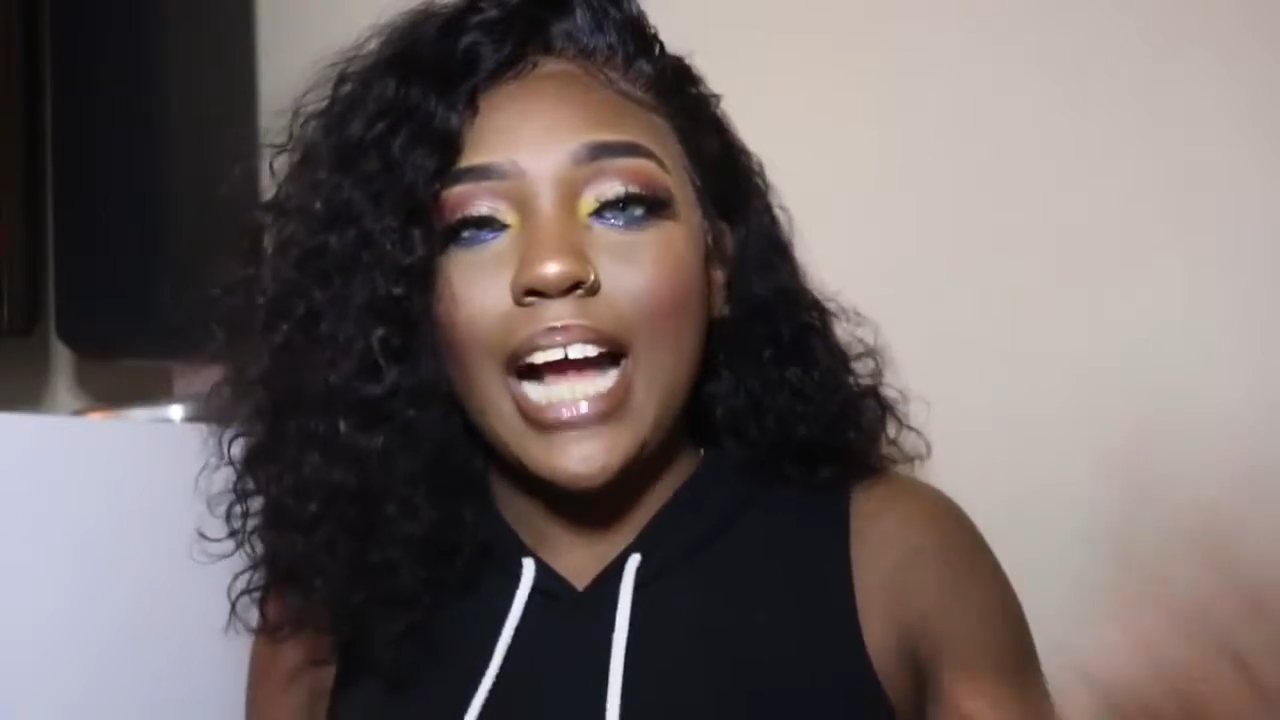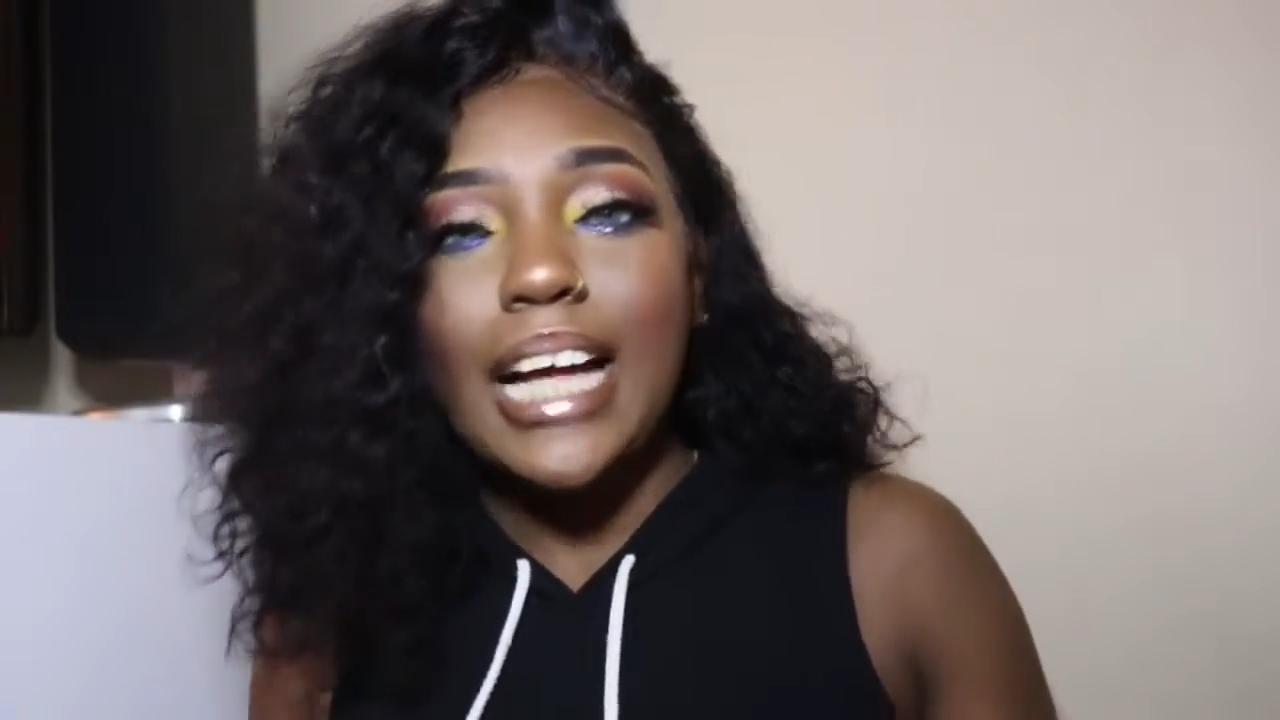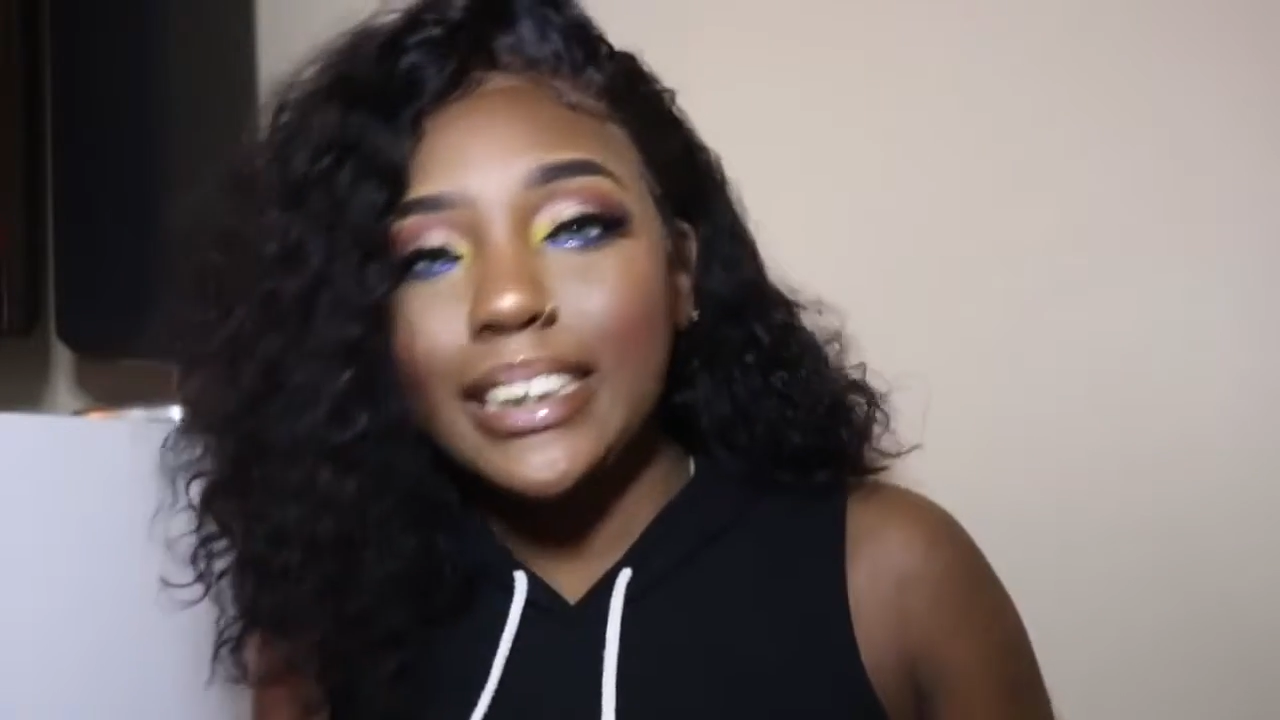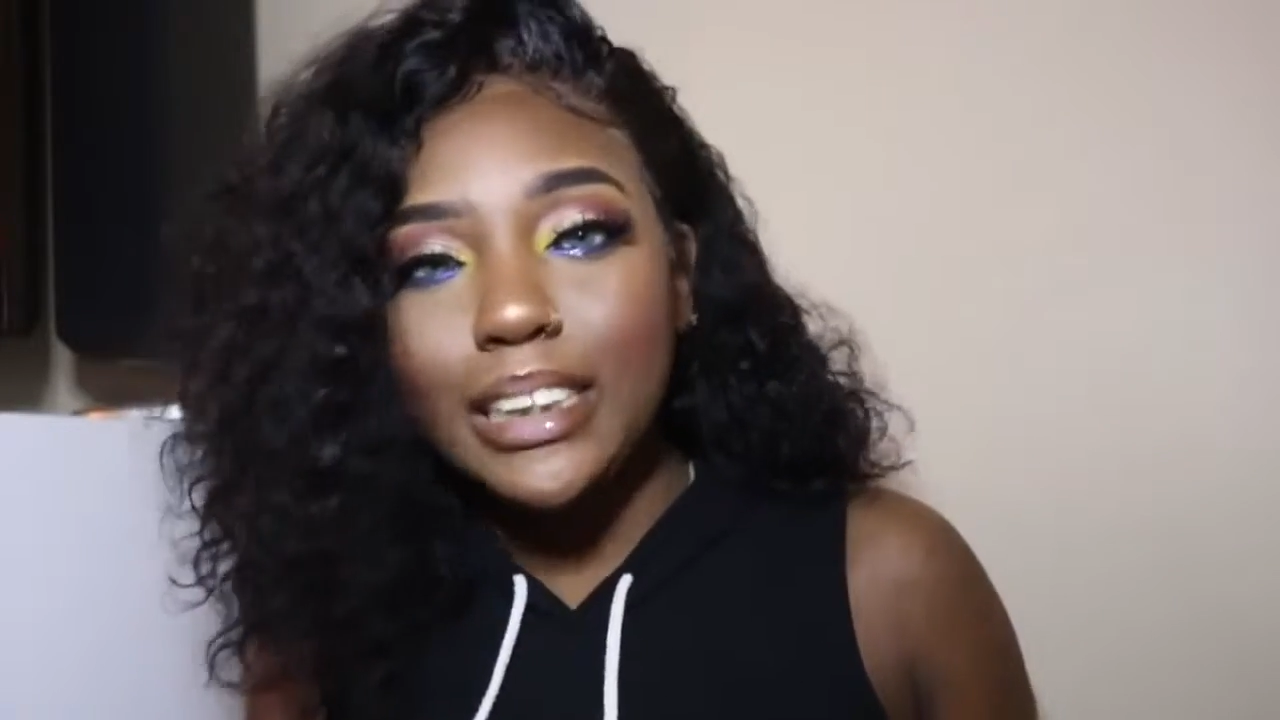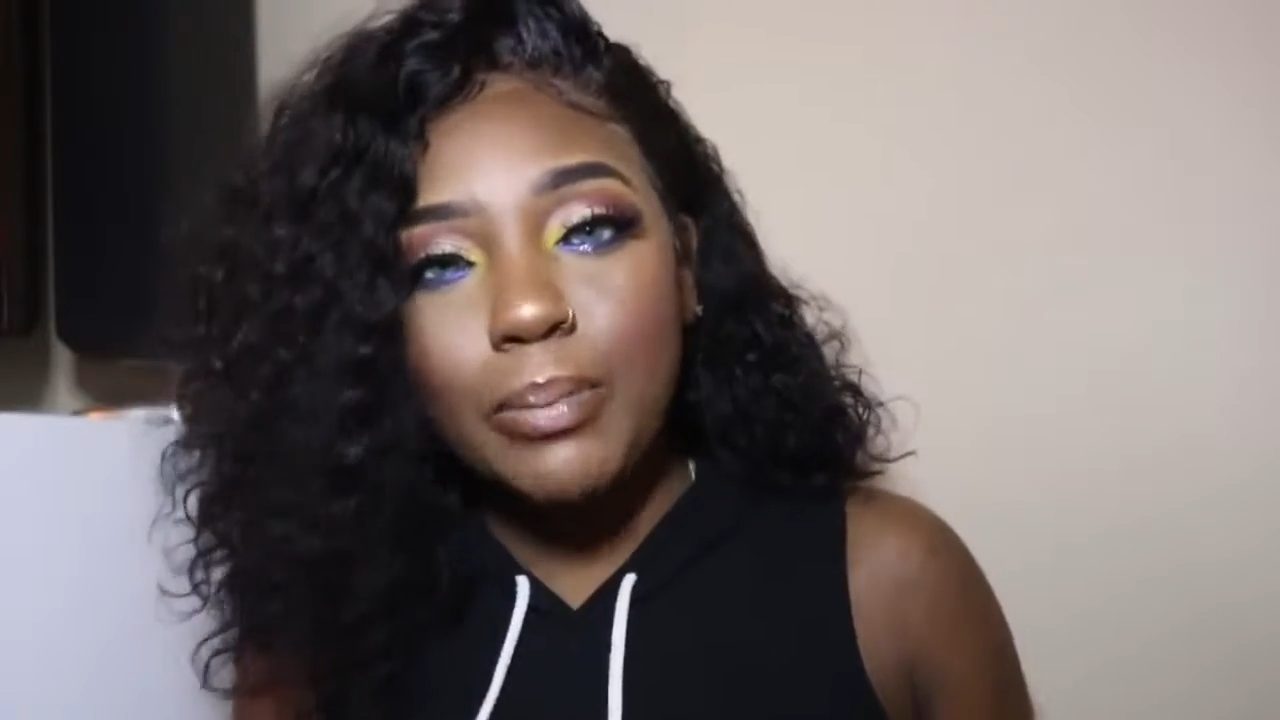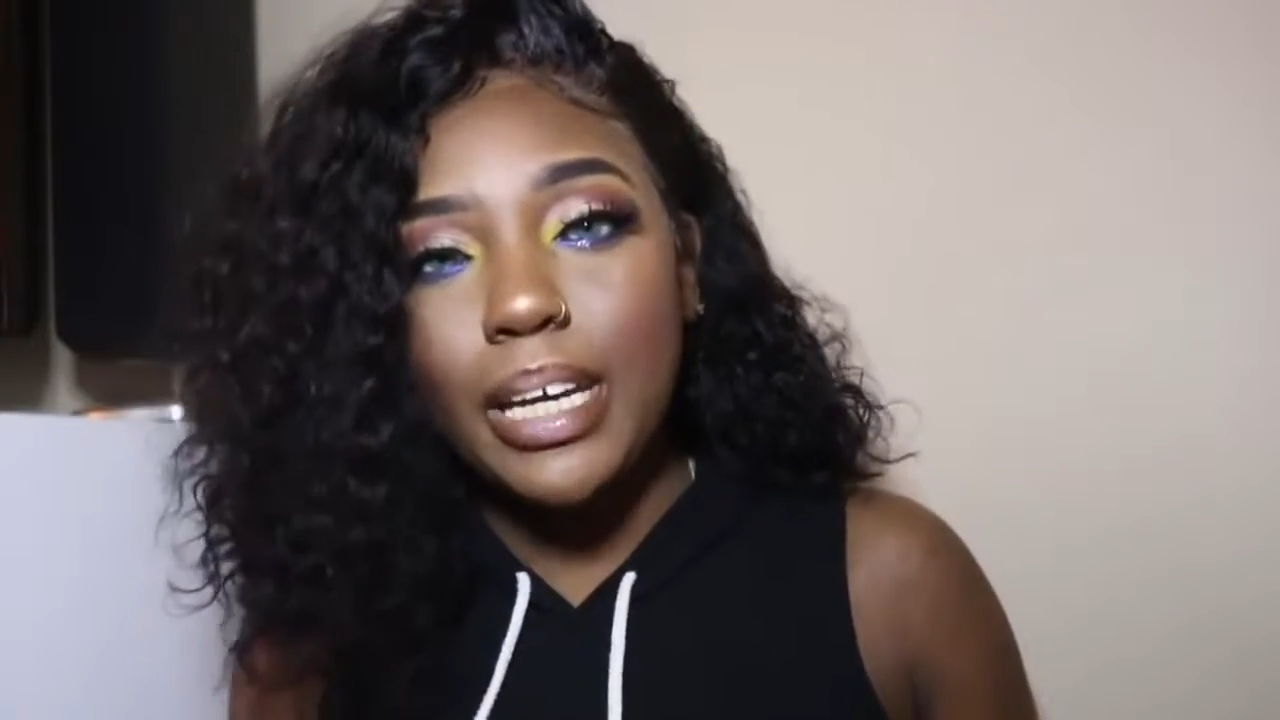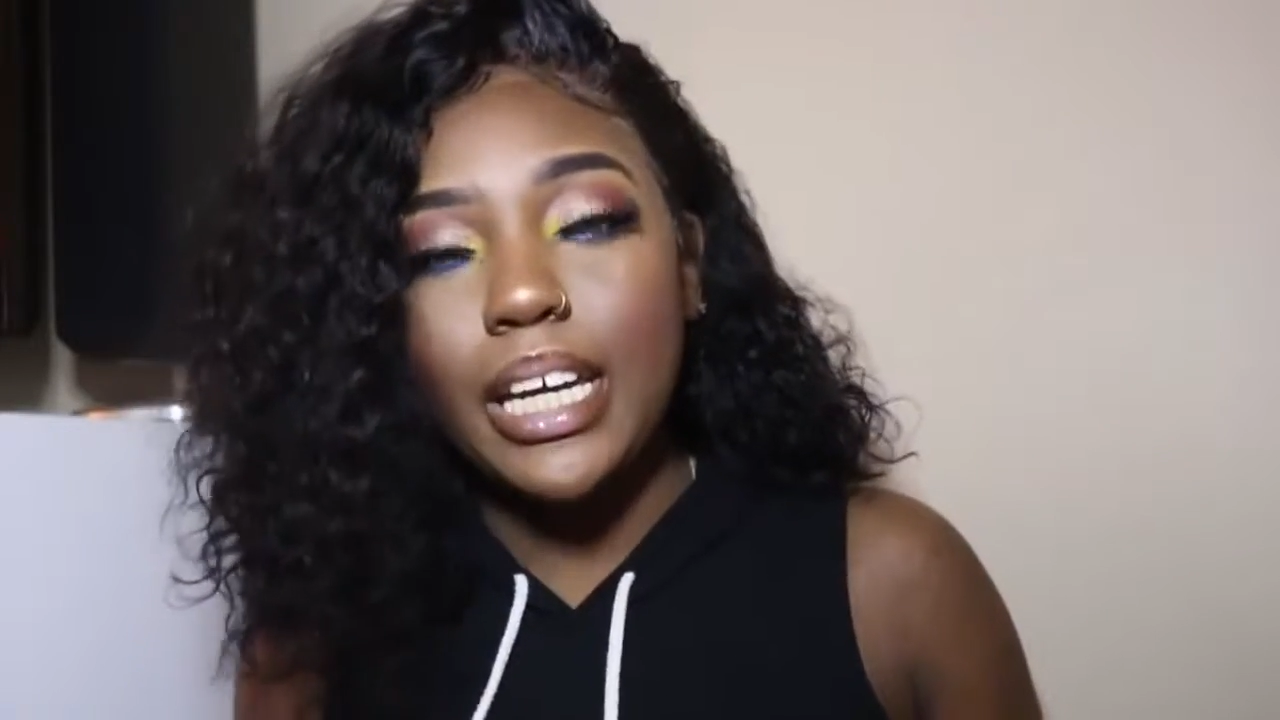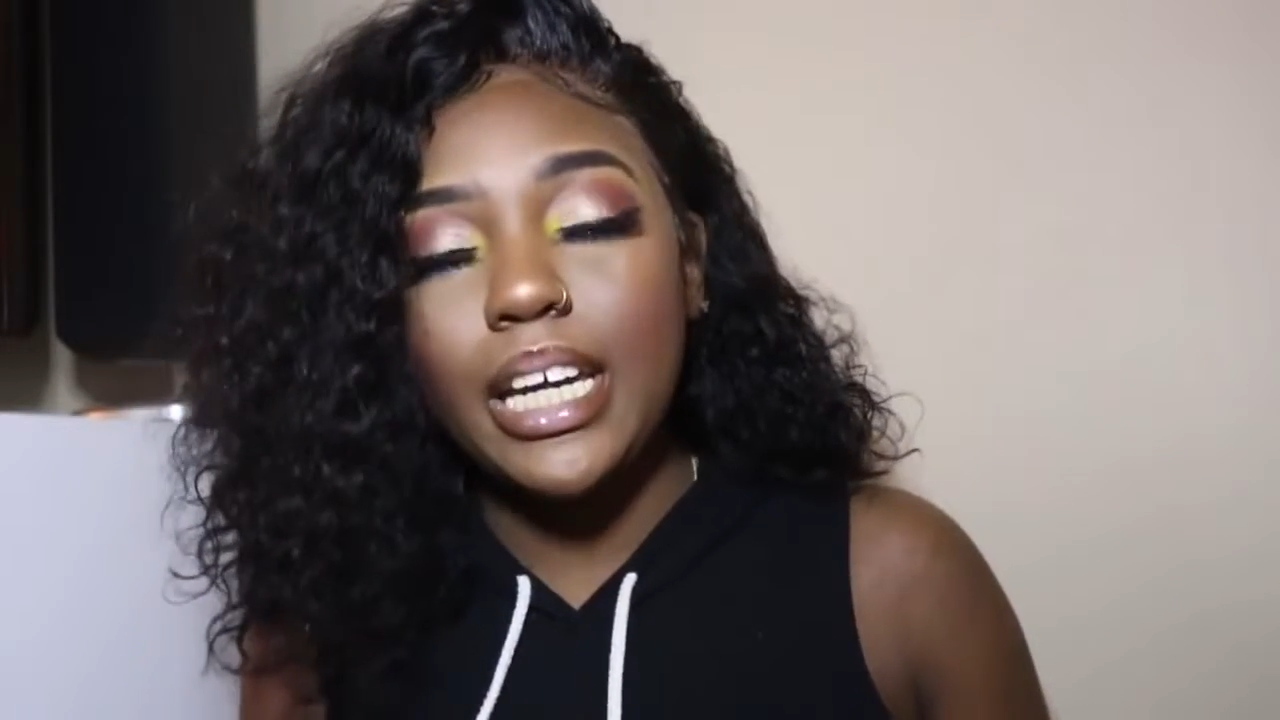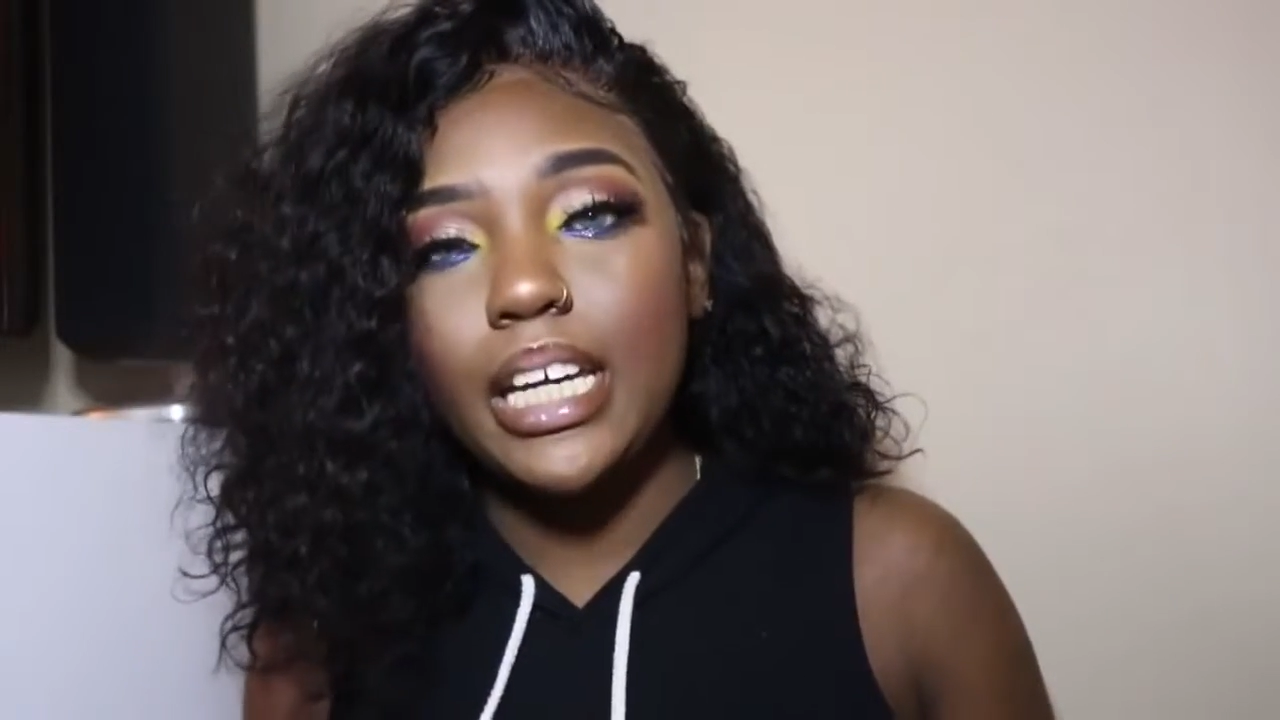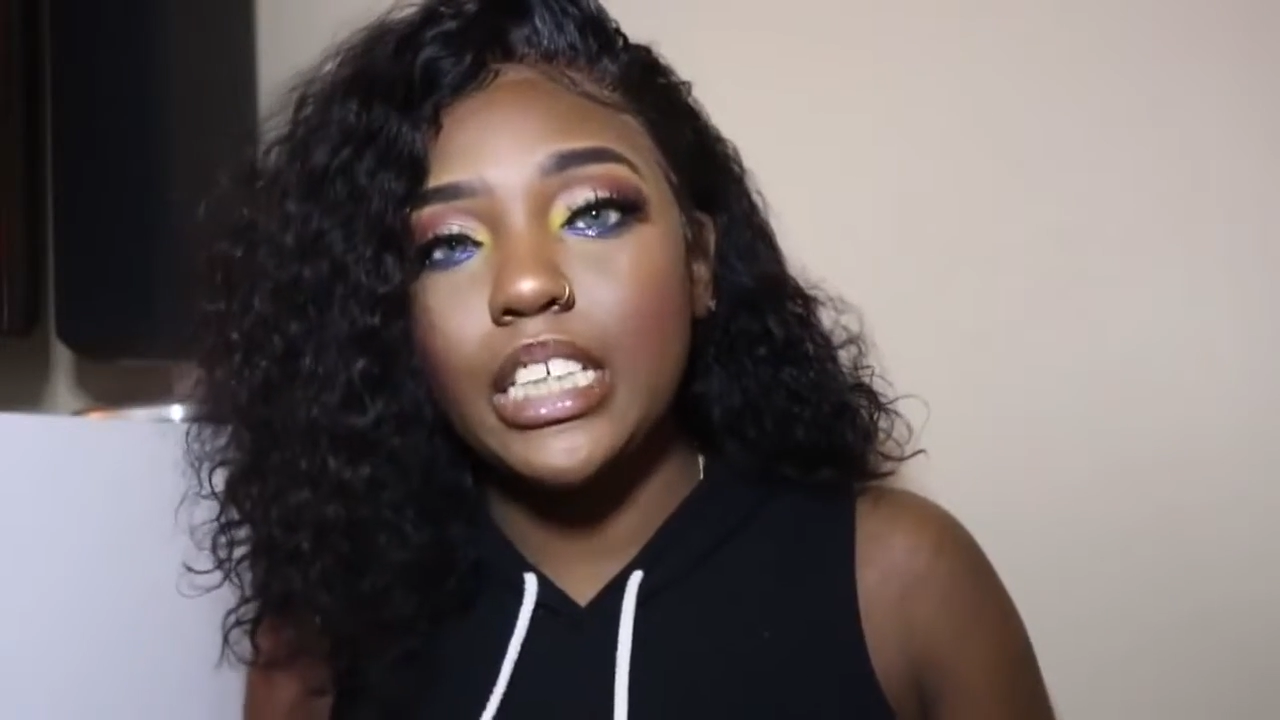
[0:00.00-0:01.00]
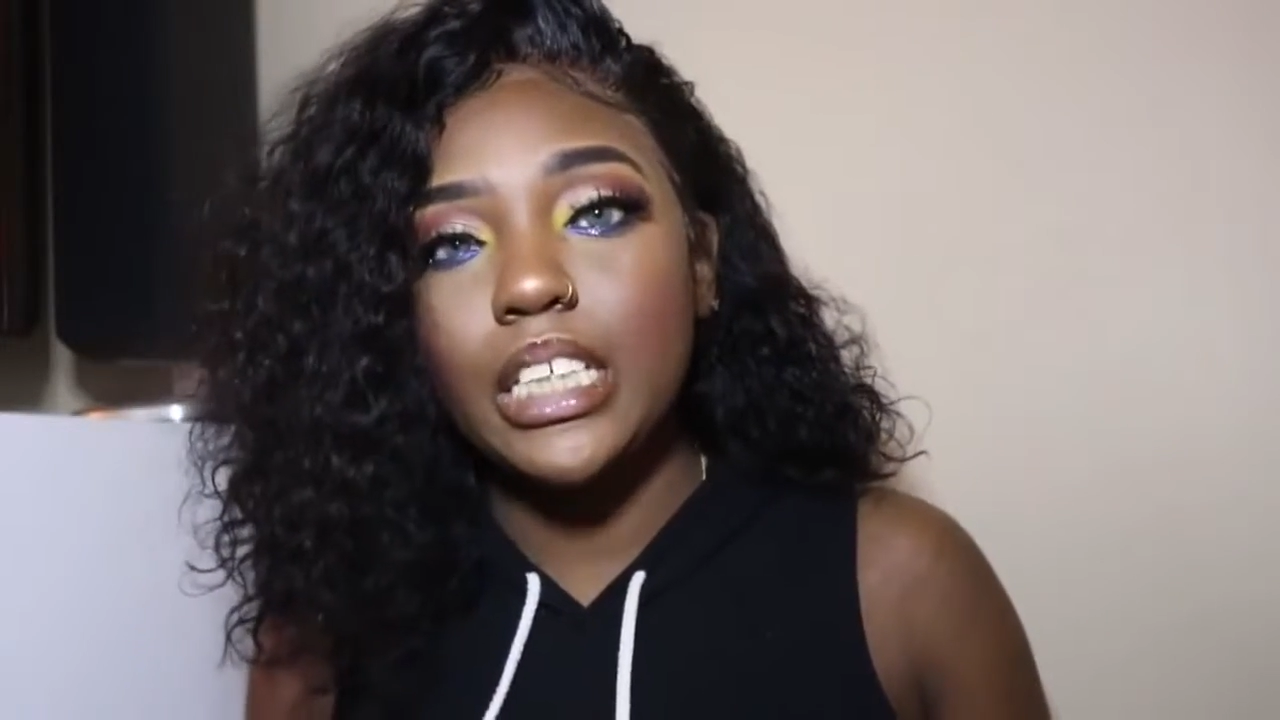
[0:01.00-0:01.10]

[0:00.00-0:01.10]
Gots to Be,